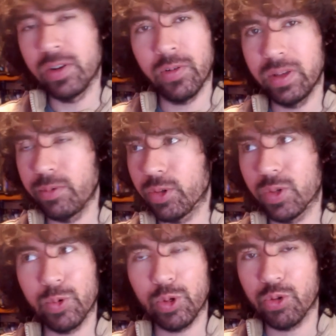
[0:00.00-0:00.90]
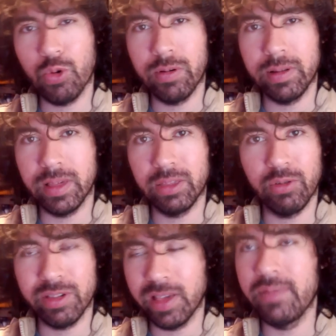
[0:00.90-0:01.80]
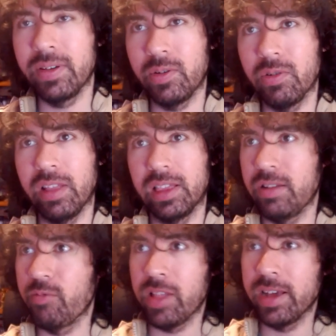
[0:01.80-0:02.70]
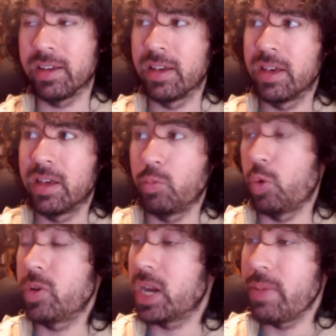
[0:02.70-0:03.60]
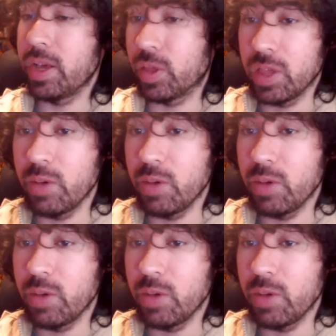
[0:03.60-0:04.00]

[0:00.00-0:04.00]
I think her thing was so short is that they're saving her. Like, they were like, well, we're going to make a